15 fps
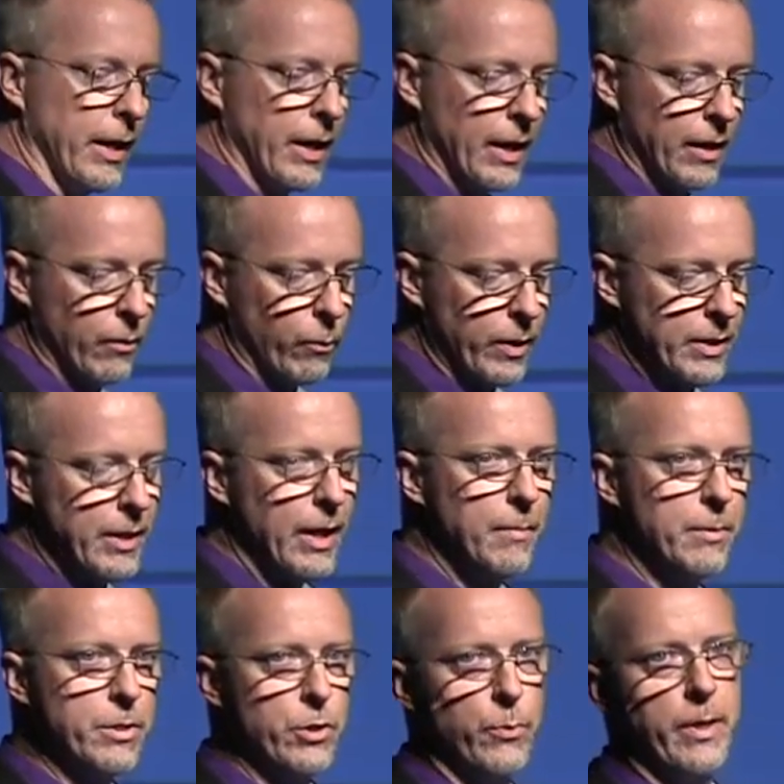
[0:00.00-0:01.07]
One day
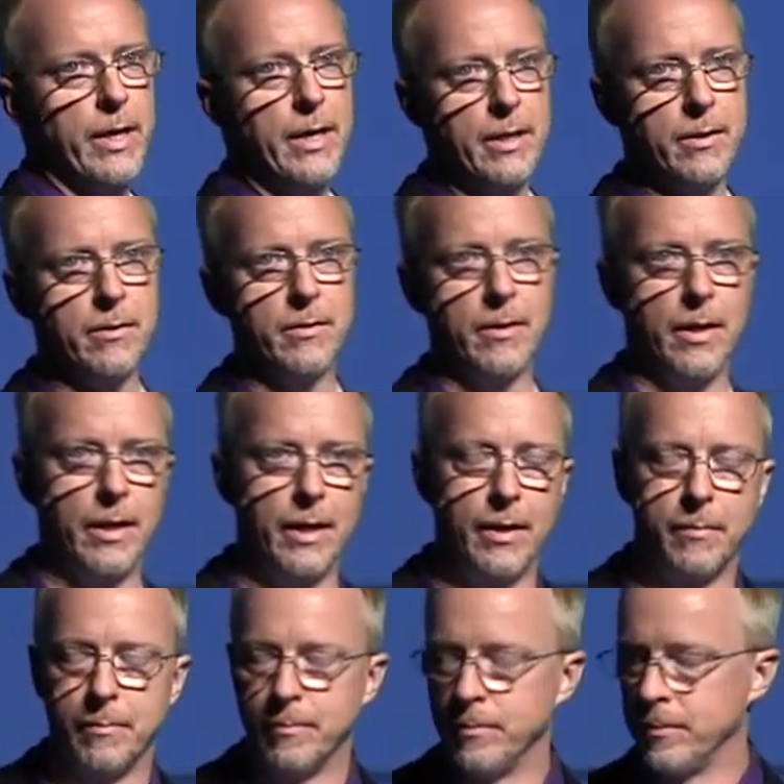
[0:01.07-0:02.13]
between
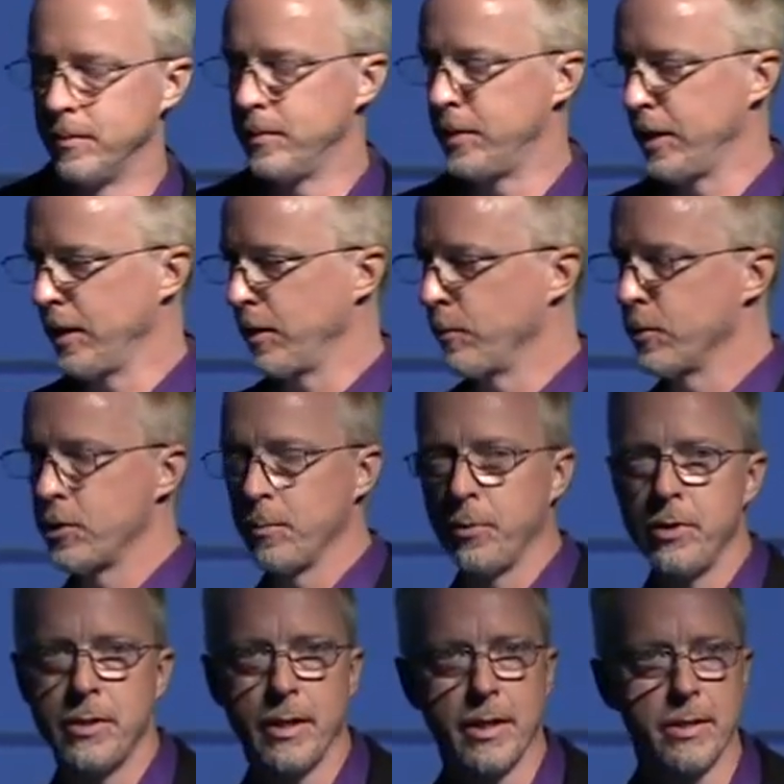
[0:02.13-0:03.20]
dealing with
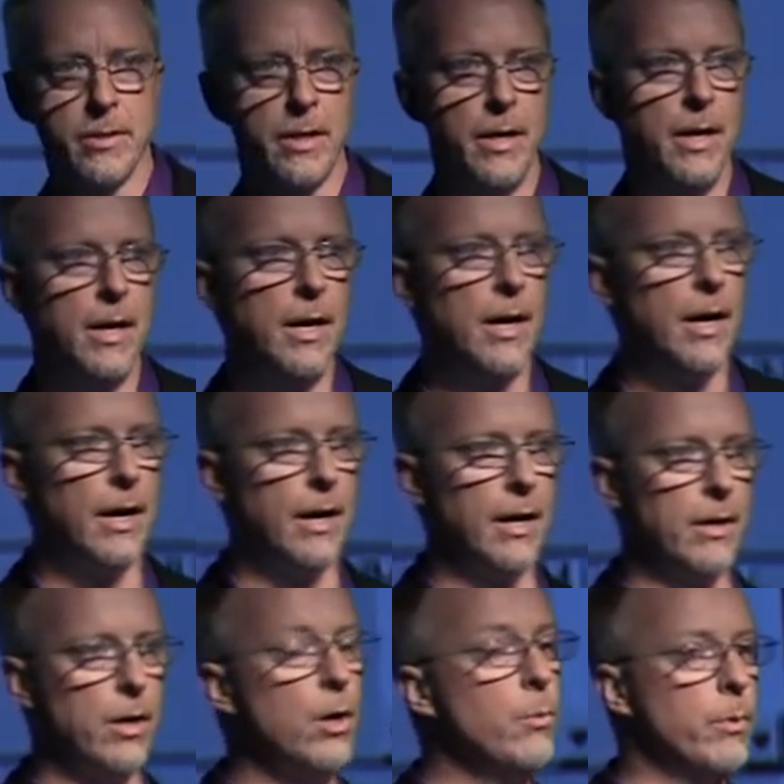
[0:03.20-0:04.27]
support tickets, a
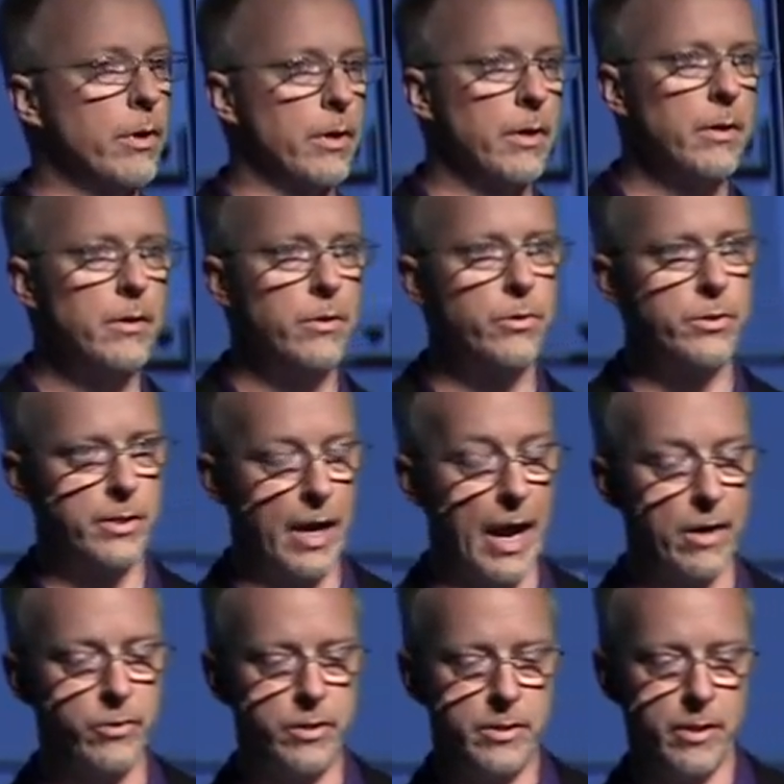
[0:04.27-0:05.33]
coworker, who's
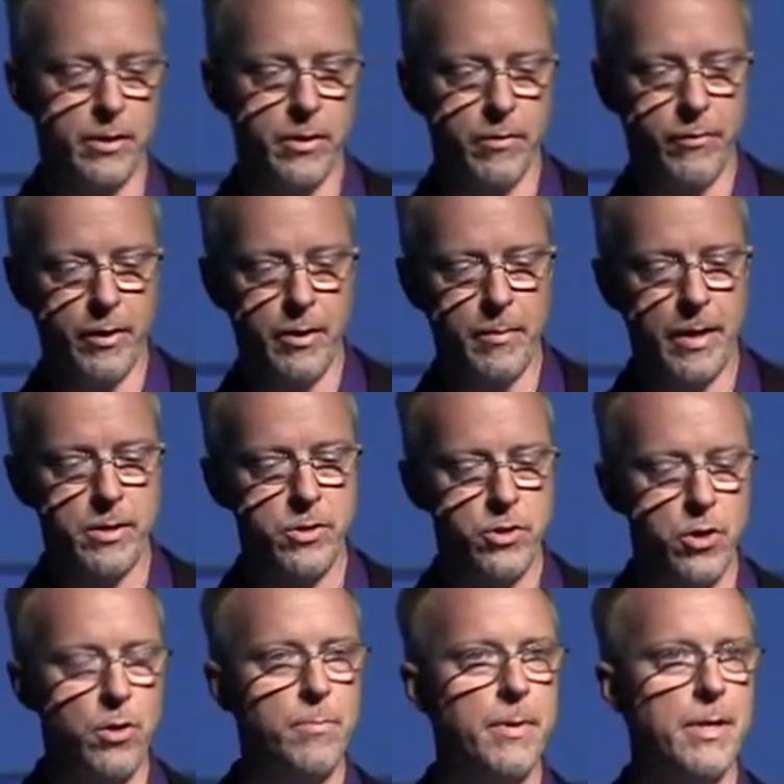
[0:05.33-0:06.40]
actually still a good friend of mine,
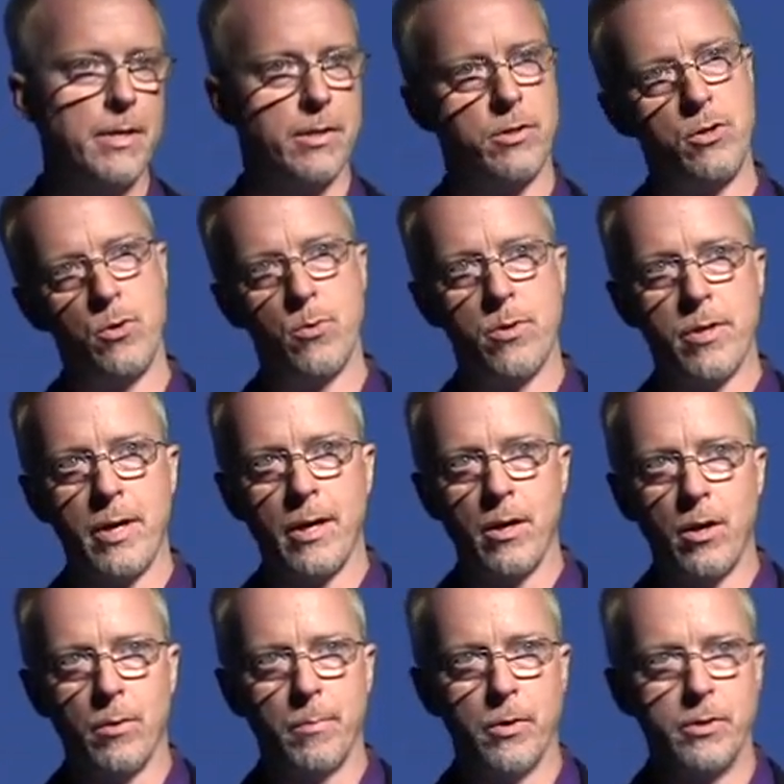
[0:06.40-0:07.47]
showed me this new thing
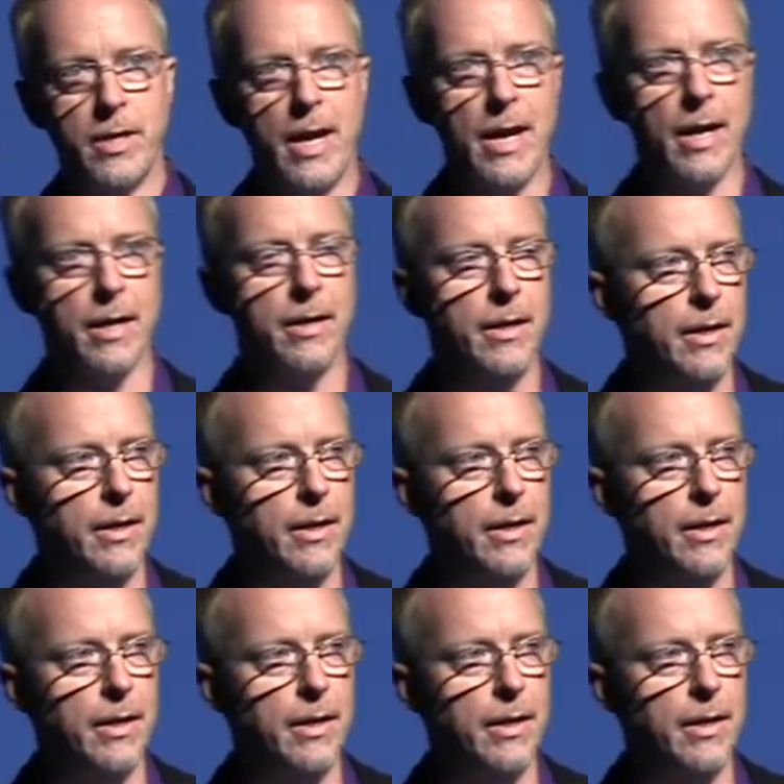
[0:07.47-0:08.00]
called Mosaic.